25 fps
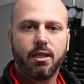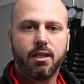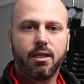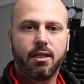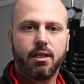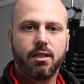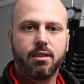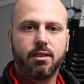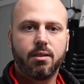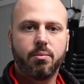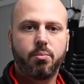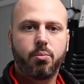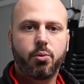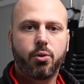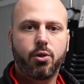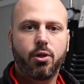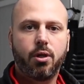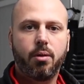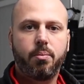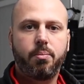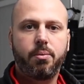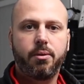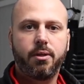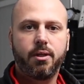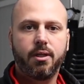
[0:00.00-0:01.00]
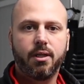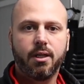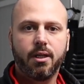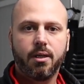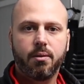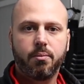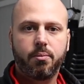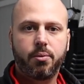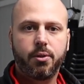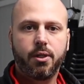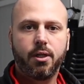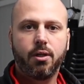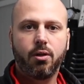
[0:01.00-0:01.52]
uh, the proper
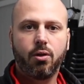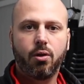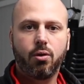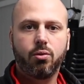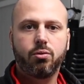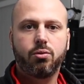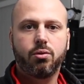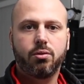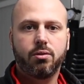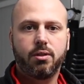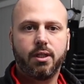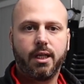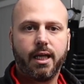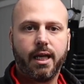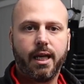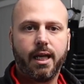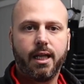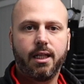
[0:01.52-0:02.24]
preload on the